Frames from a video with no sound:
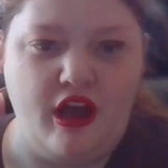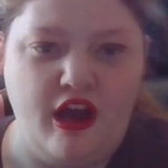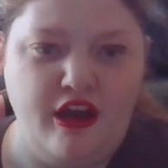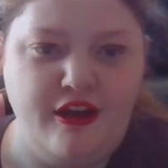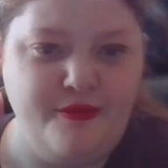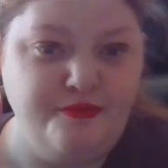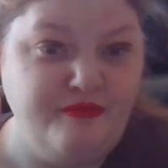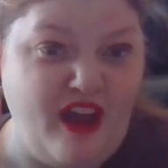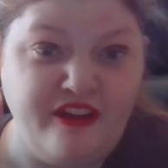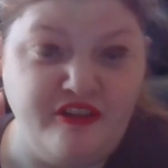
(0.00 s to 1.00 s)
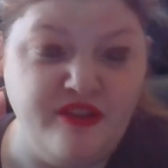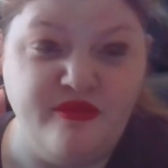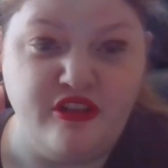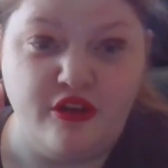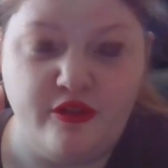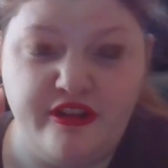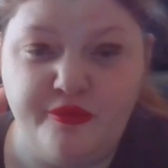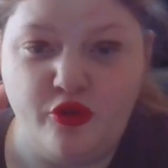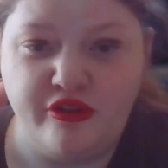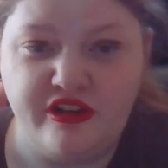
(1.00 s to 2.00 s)
I don't even know
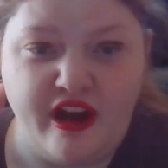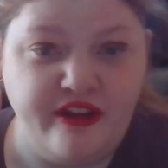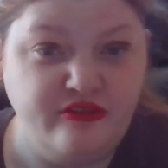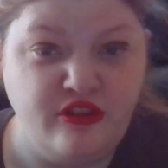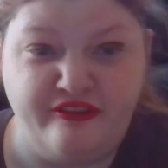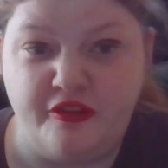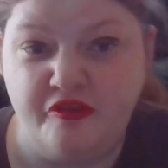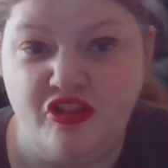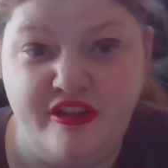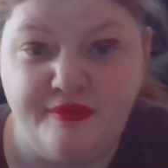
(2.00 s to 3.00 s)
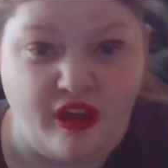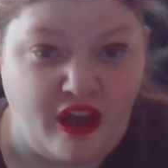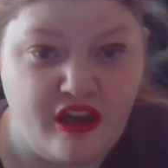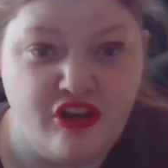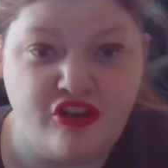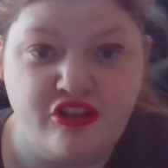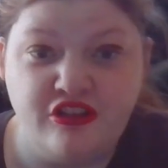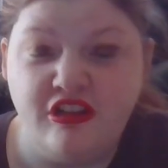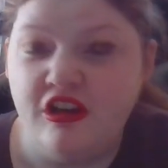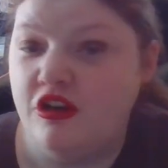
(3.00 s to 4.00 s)
anymore. I don't know if it was just my
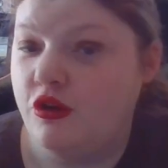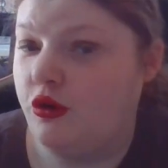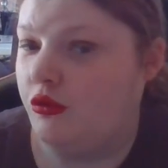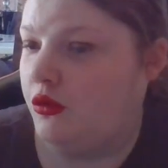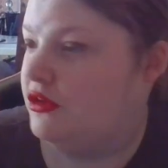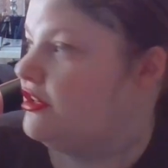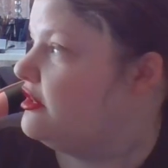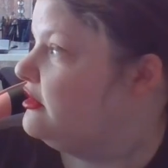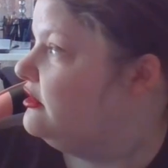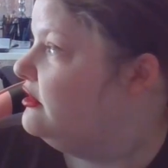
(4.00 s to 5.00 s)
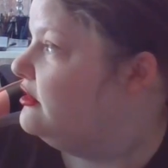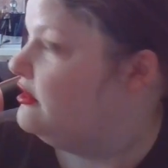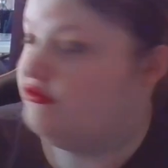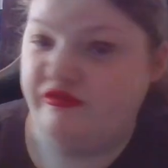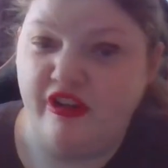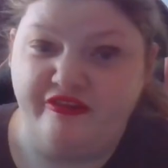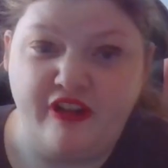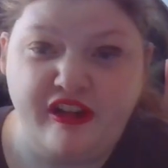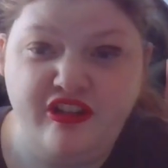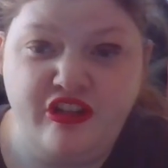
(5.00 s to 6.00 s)
hair or
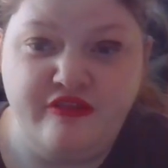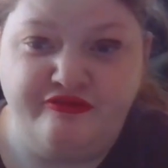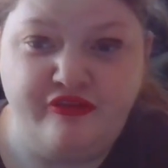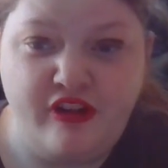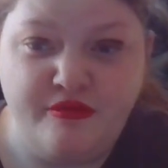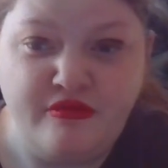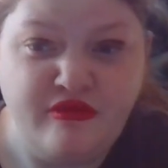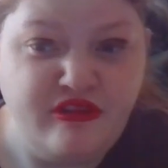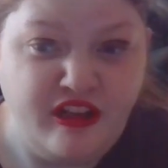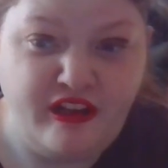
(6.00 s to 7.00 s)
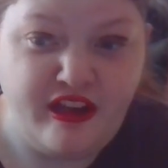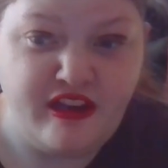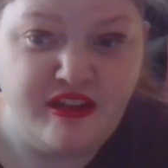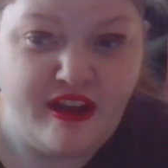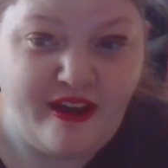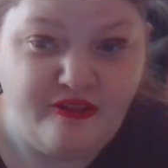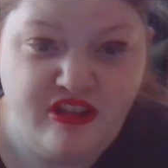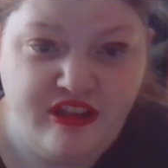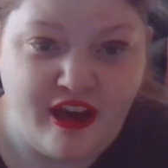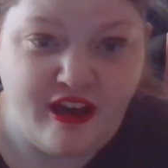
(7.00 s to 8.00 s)
reflection from the light
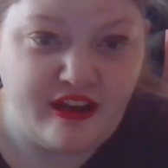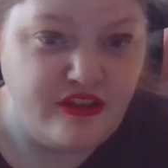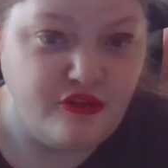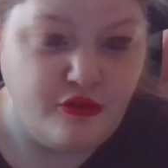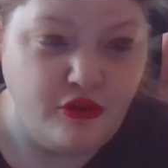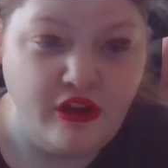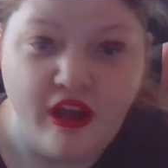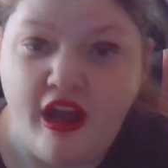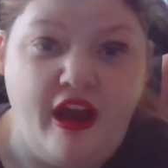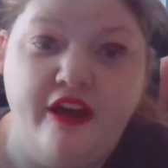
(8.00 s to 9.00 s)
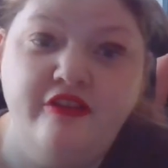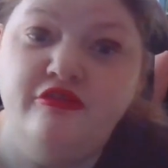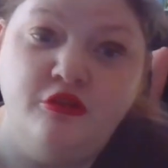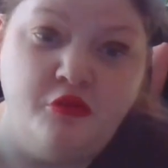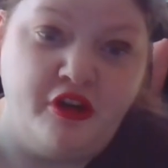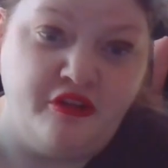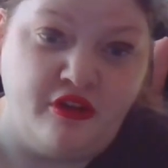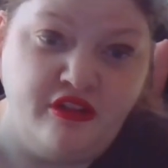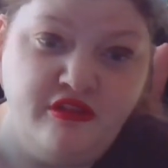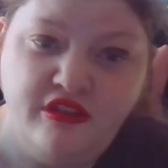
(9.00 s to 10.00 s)
outside. Or, I don't know what it
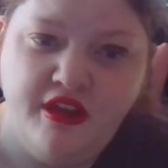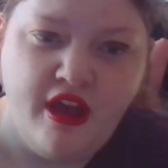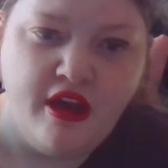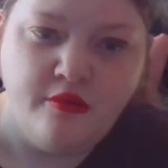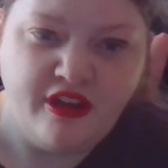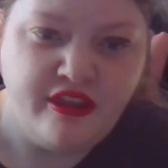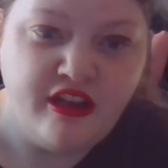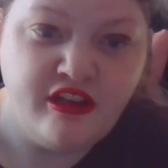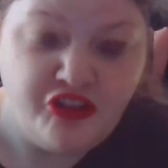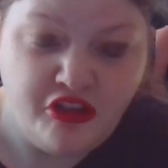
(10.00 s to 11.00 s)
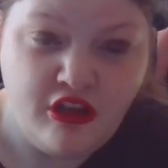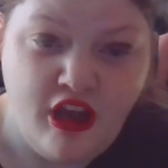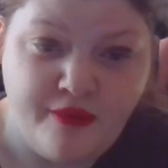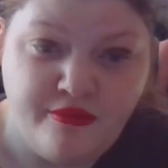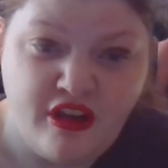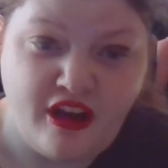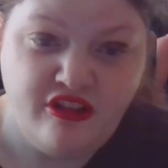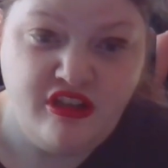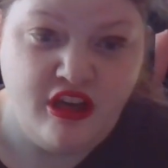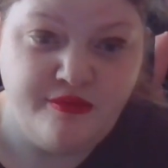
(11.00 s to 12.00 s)
was. But then it couldn't have been
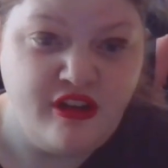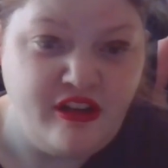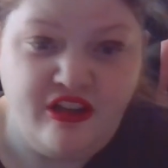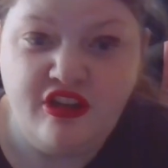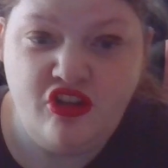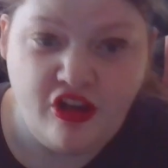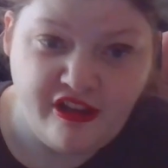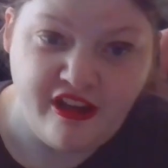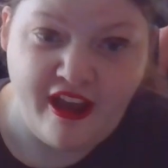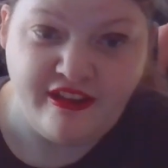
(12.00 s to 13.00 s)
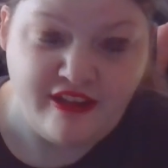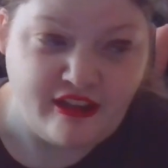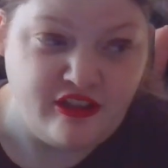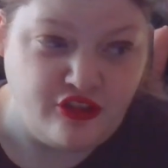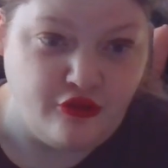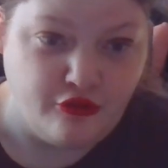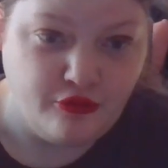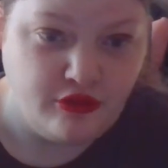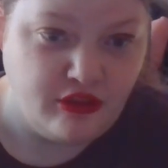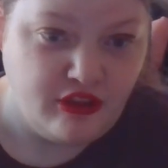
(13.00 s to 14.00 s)
outside because I saw it at night
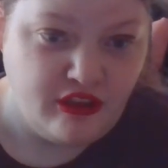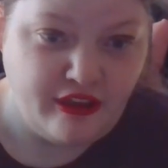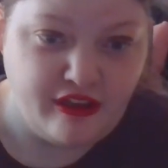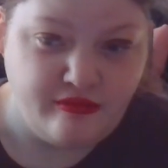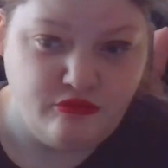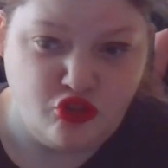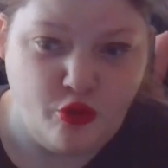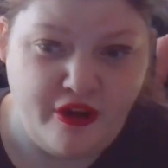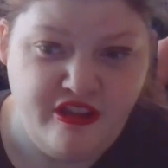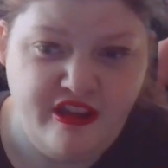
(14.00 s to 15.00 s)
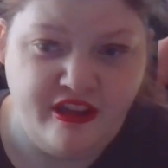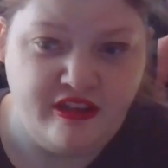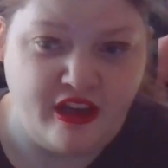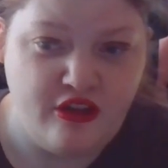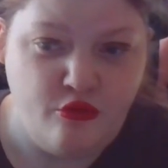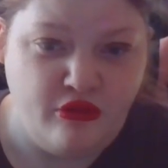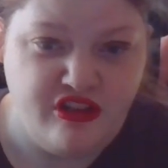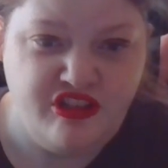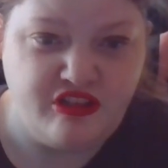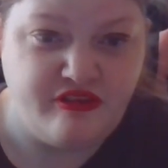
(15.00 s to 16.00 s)
too. Like twice at night,
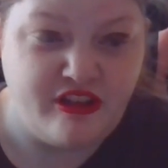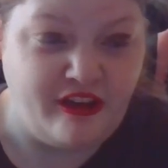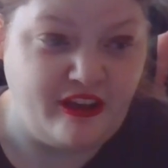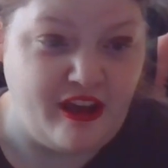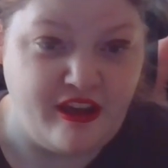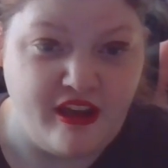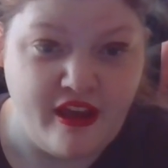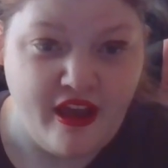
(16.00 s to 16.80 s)
once during the day.